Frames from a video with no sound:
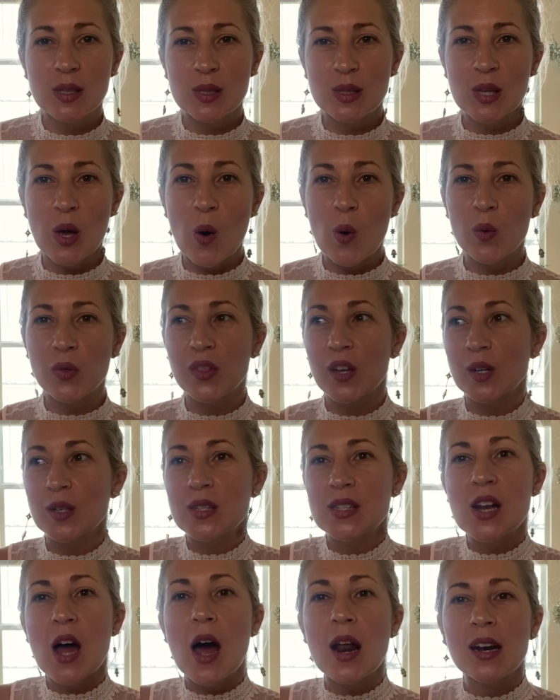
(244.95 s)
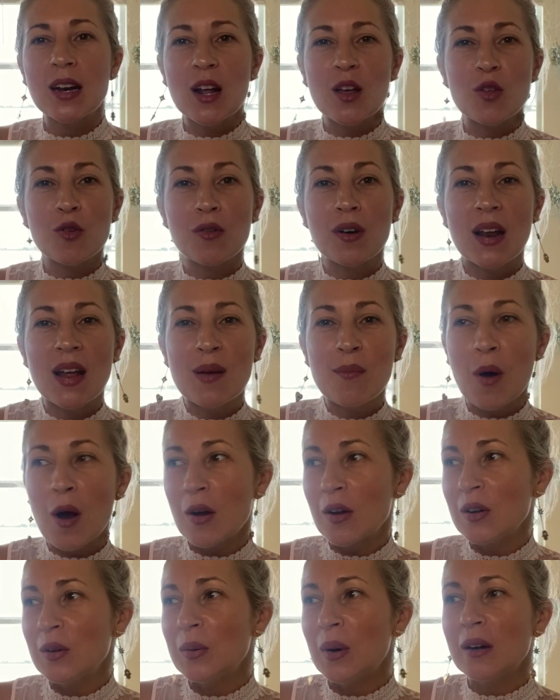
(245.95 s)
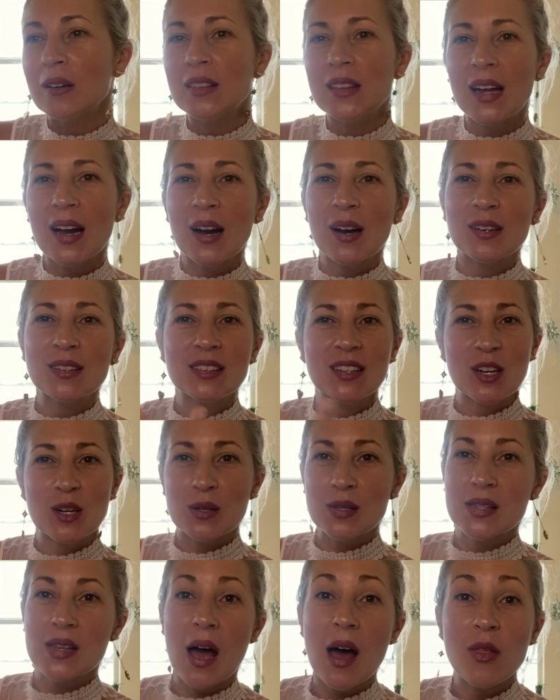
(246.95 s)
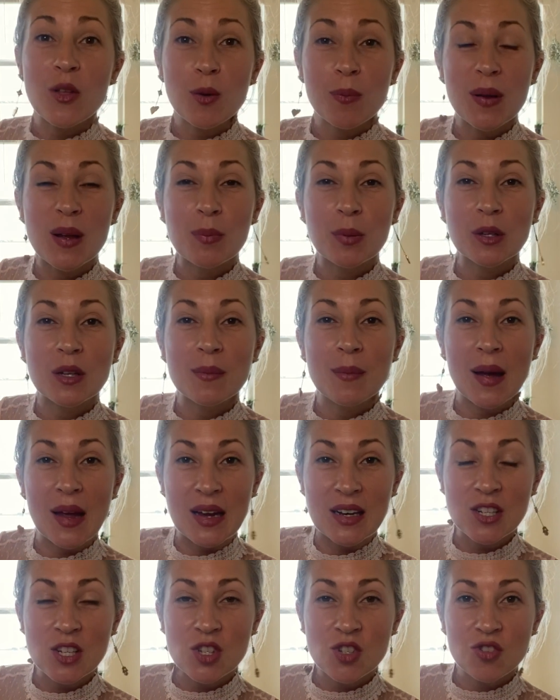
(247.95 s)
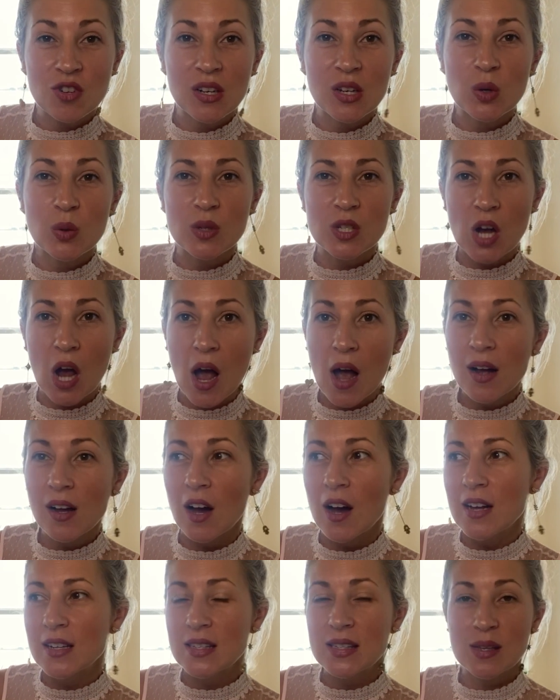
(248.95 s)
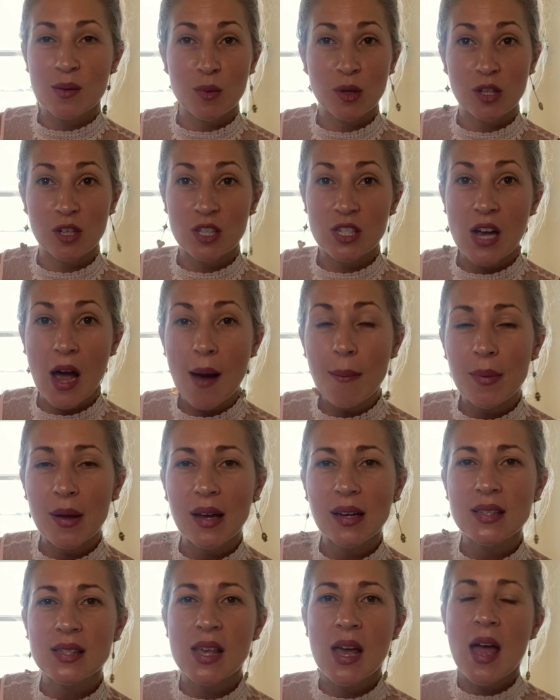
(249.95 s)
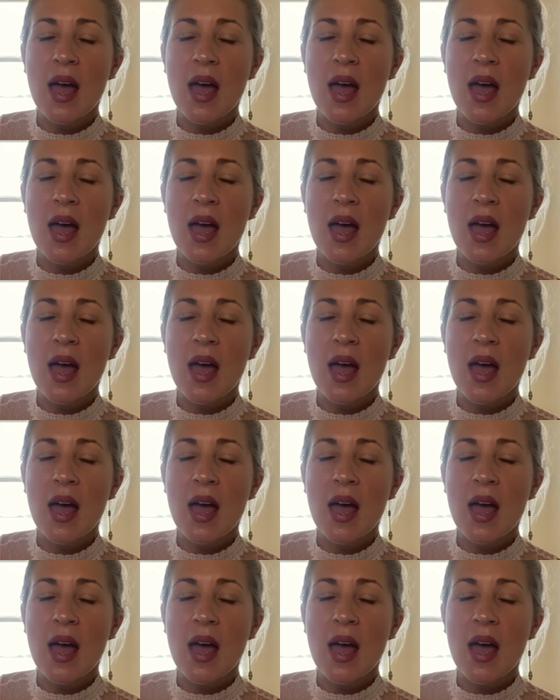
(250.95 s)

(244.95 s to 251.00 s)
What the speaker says: So there's not another Renee Marcou out there. There's other people in my industry who talk on similar topics,